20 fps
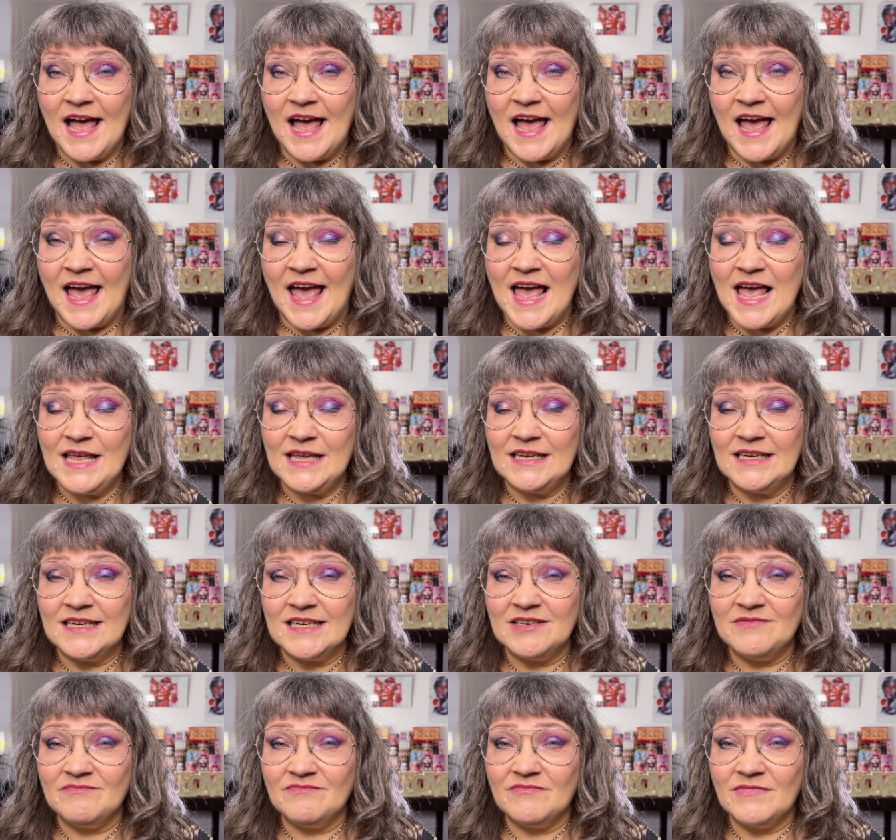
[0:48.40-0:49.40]

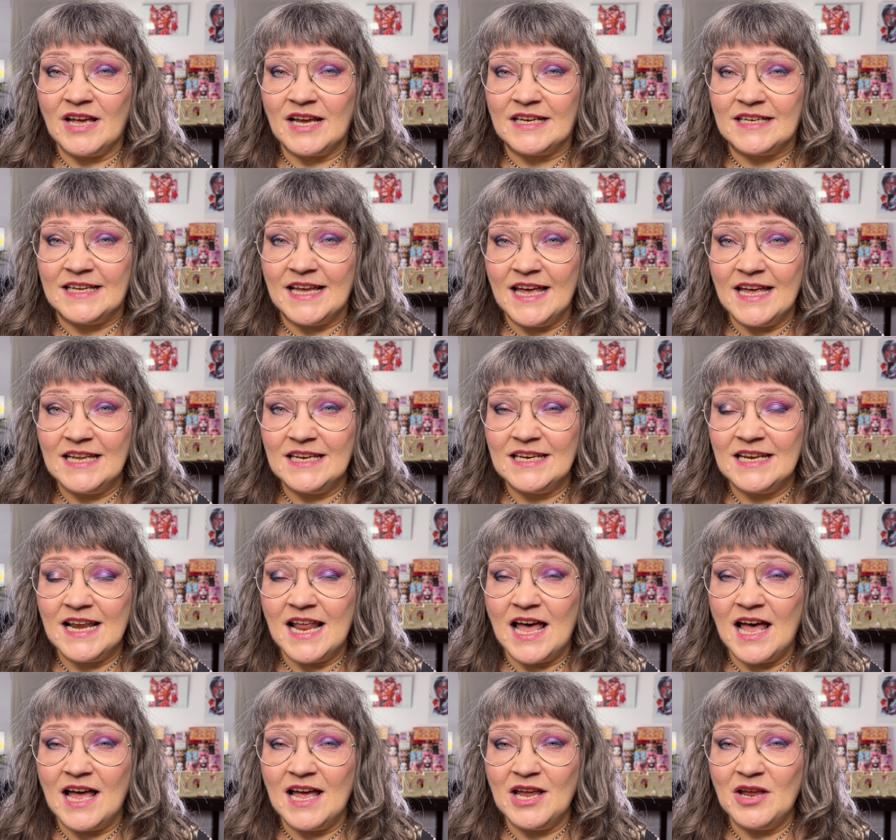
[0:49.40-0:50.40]
And again,
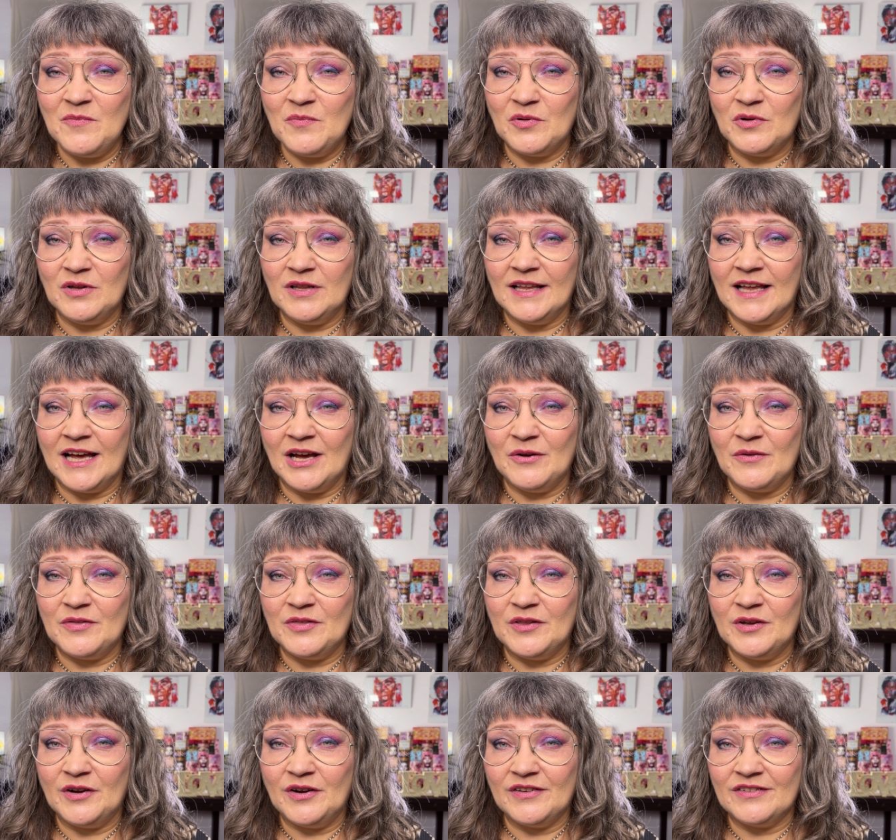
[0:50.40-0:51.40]
I pull
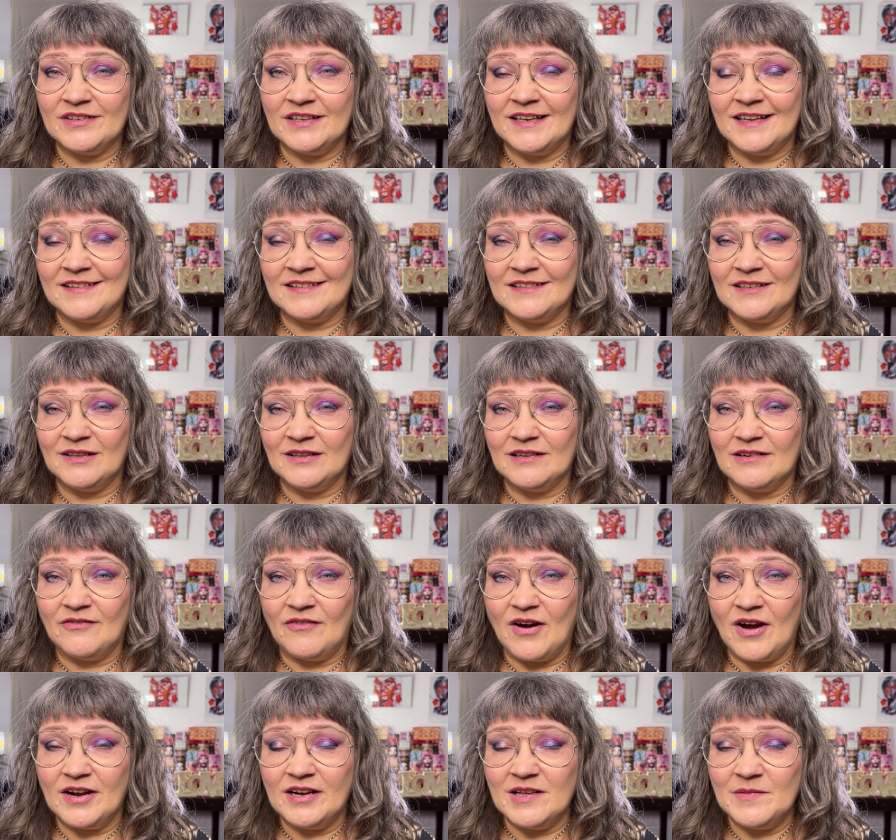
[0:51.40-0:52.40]
out the Celestial
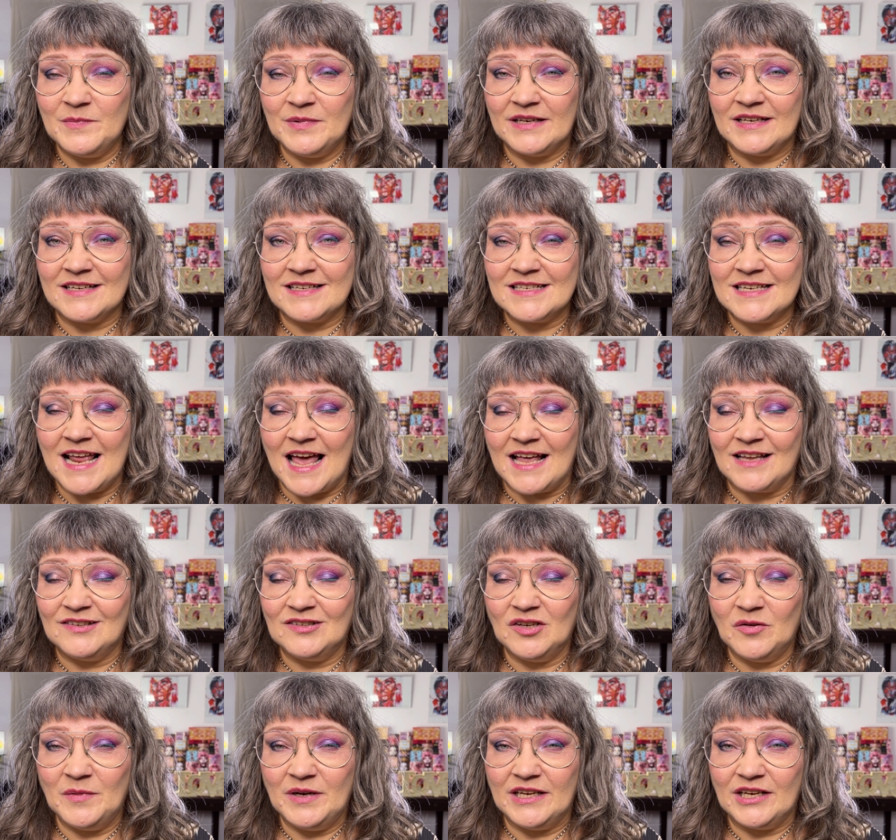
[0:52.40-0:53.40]
Nirvana because it has
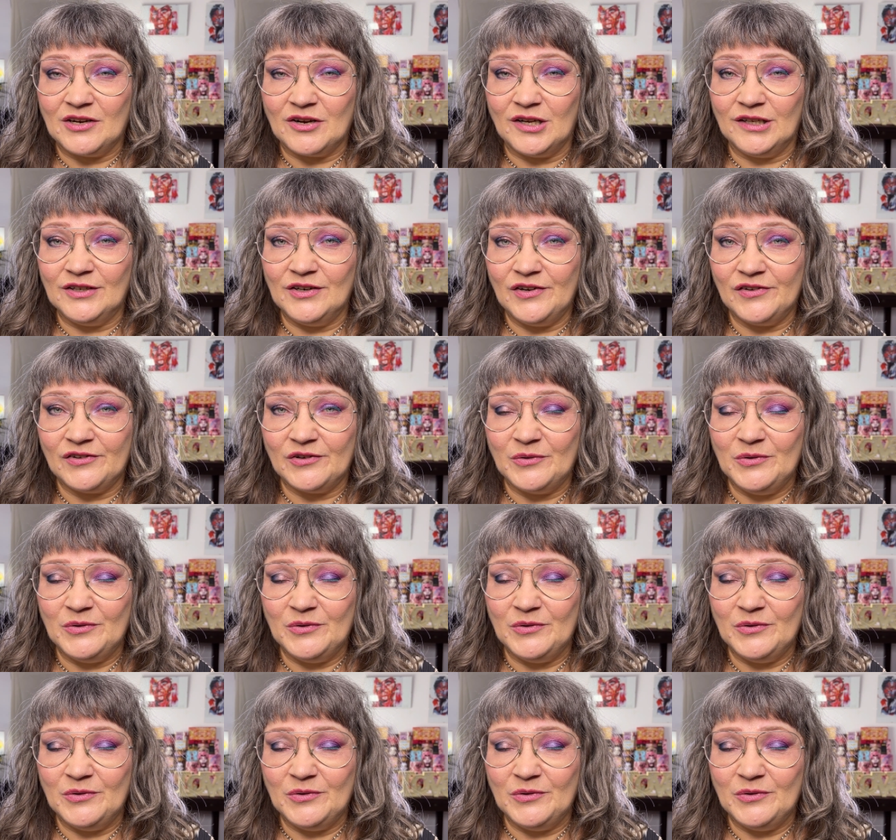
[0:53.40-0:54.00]
so many colors,